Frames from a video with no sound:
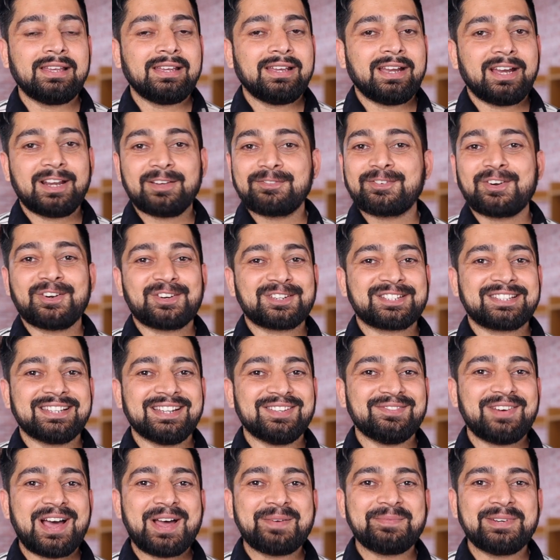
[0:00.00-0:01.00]
And of course, the
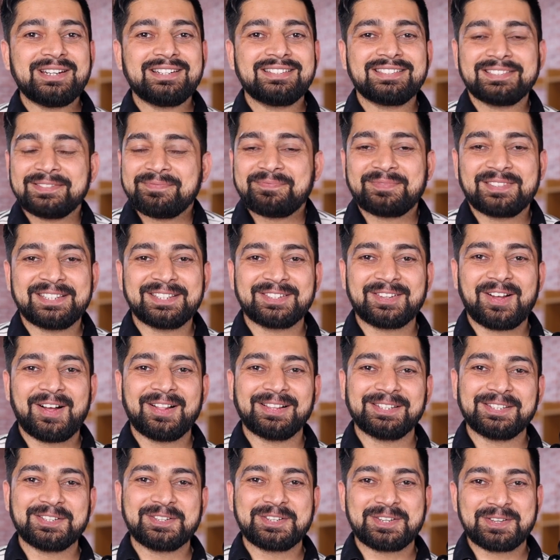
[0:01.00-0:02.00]
environment is
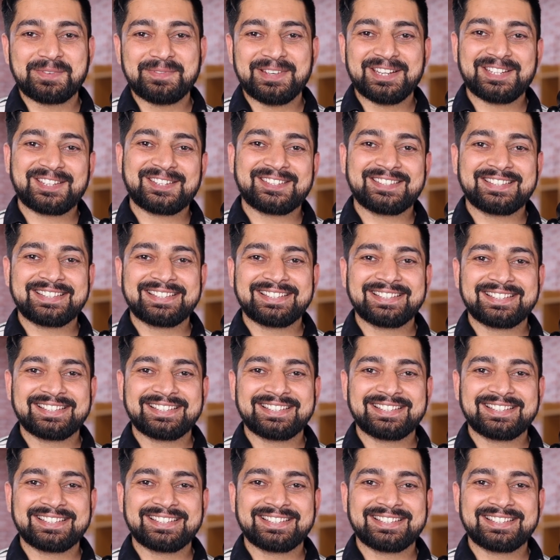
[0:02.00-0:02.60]
all YouTube ish.